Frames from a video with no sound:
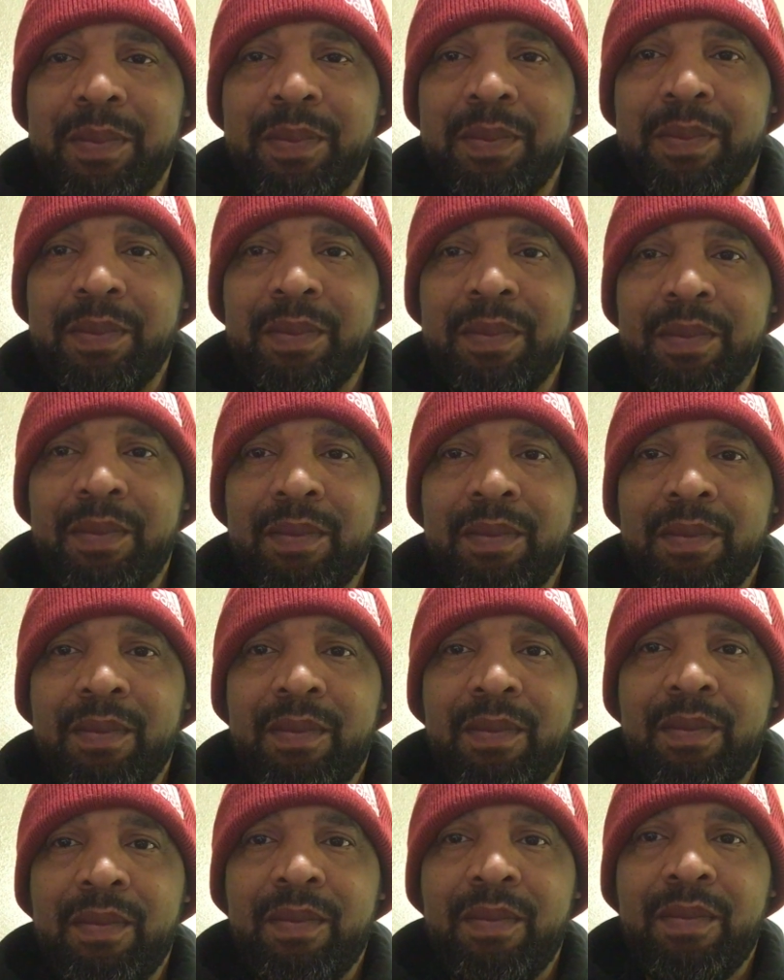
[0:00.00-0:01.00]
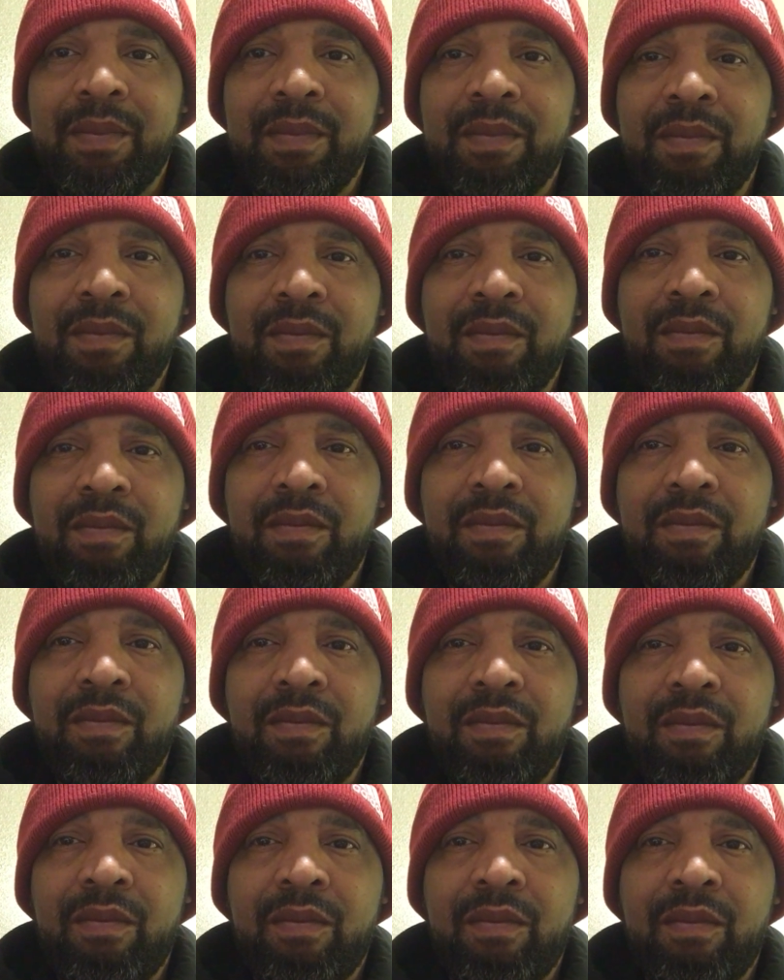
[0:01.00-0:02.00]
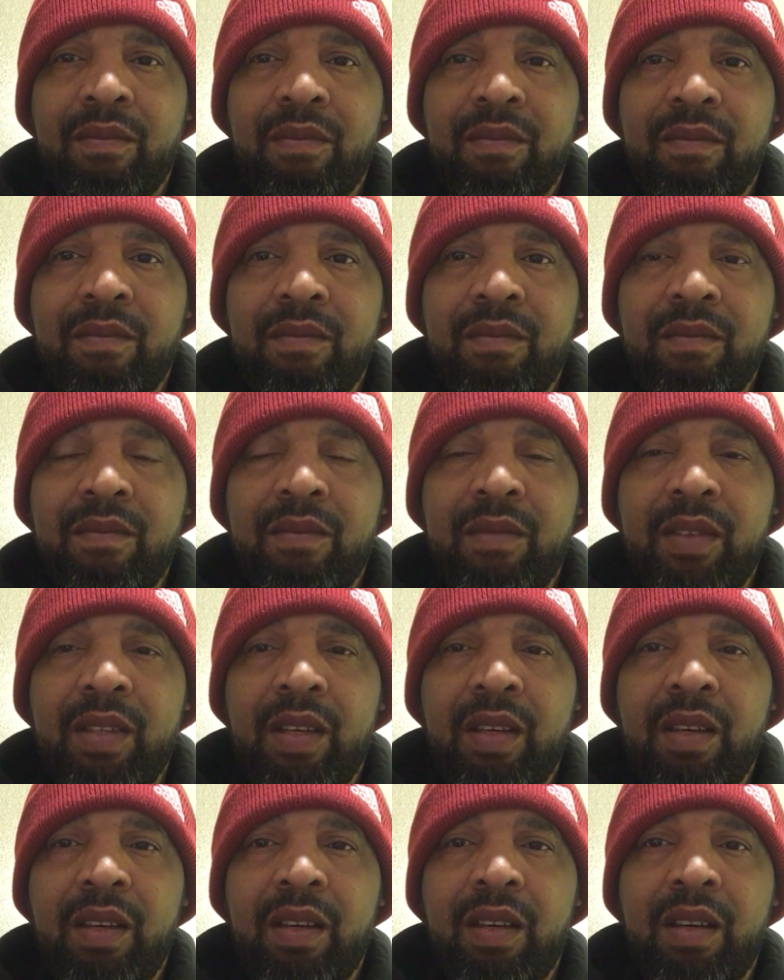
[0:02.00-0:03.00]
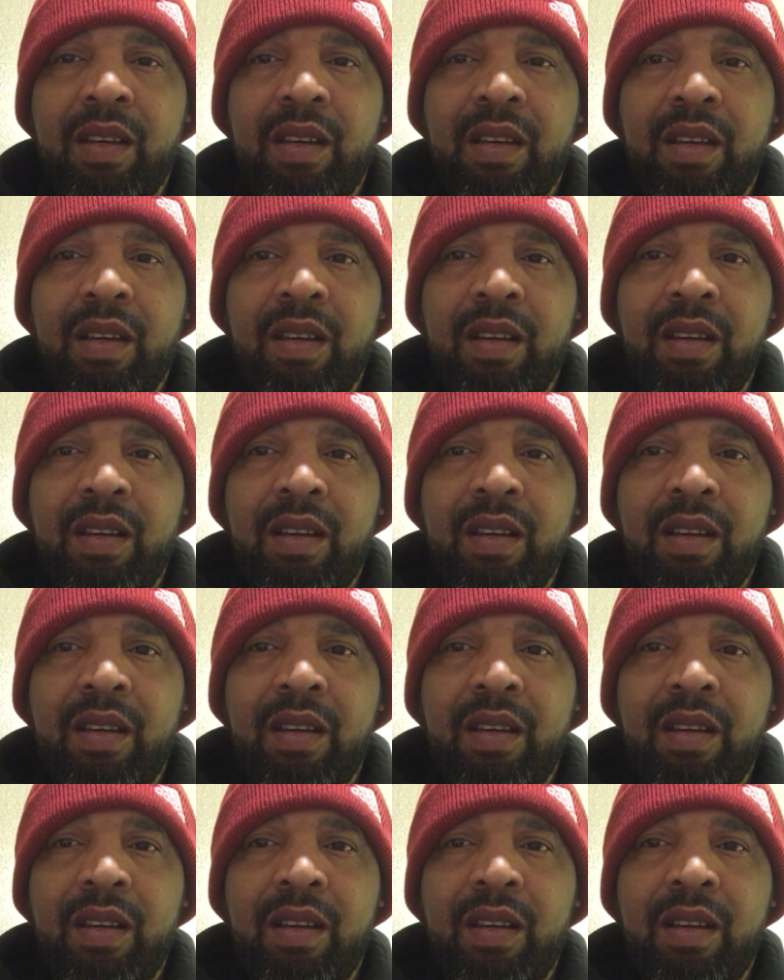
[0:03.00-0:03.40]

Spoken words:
(silence)